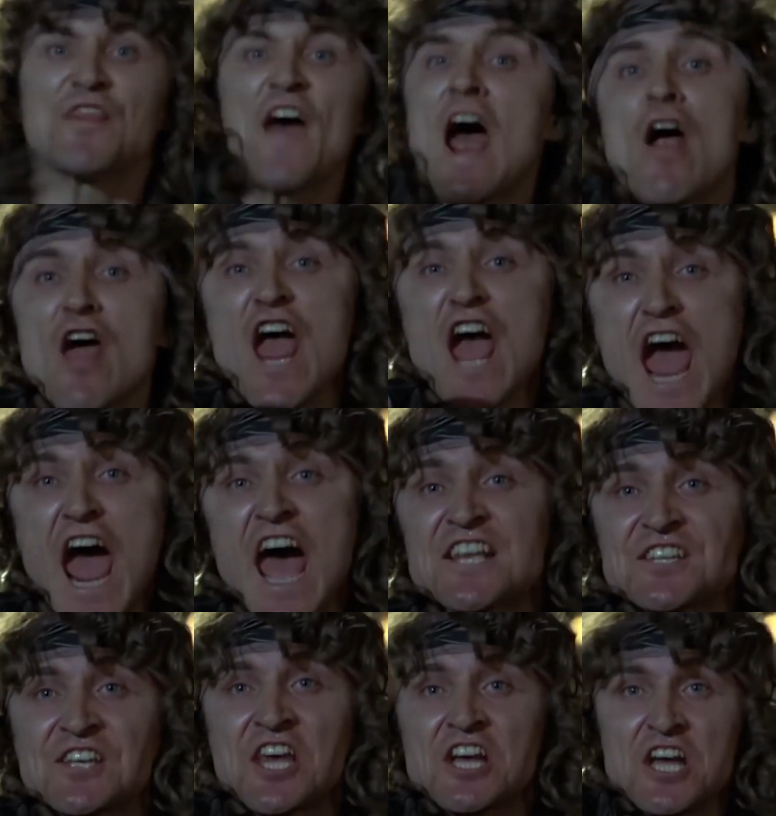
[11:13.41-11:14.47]
Walter Hill
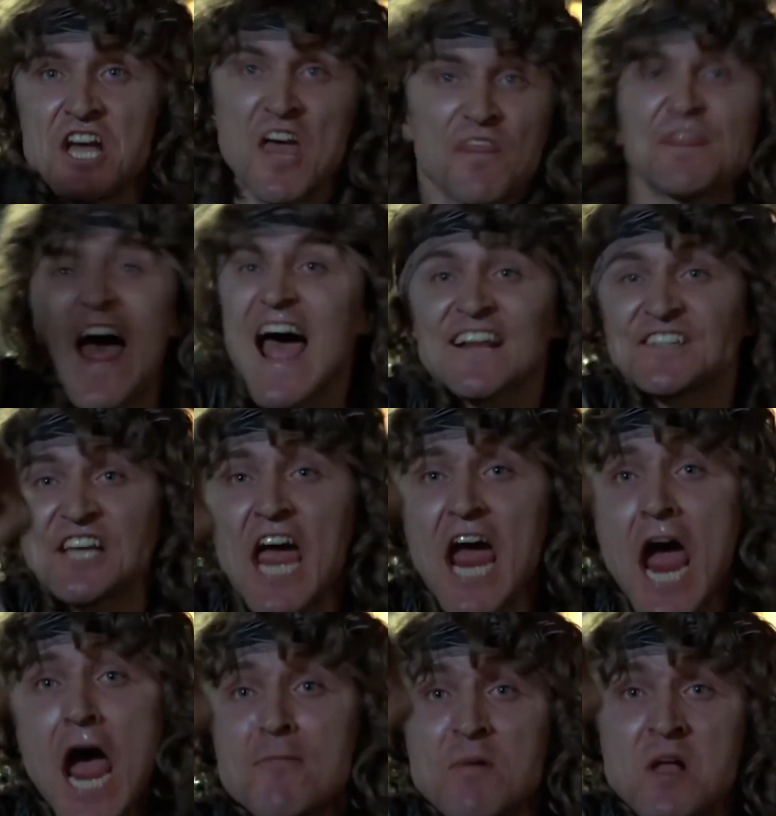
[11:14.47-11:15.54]
didn't like the way the
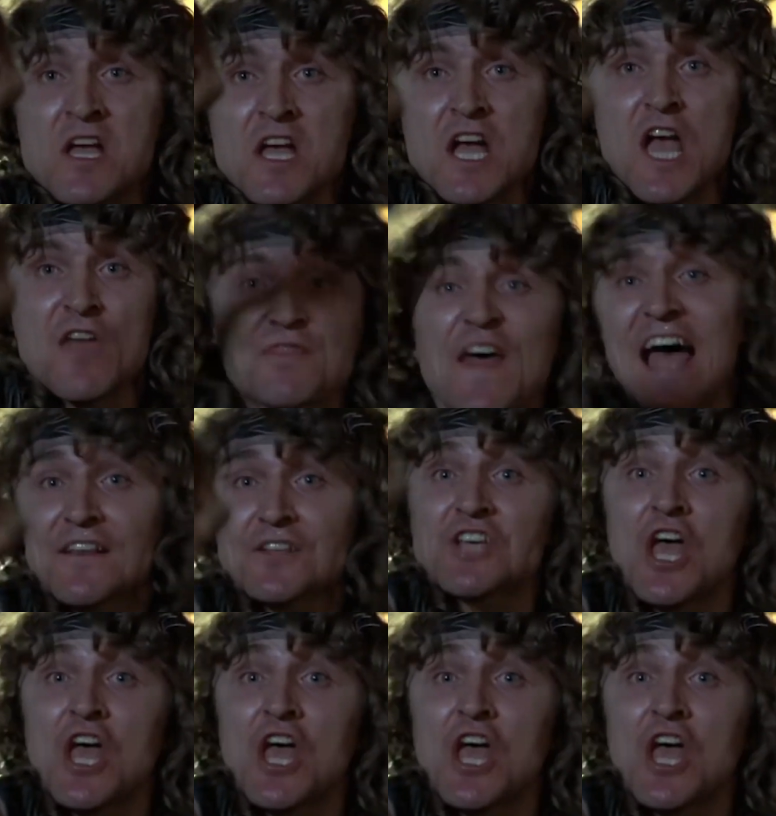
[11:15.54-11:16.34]
scripted scene was turning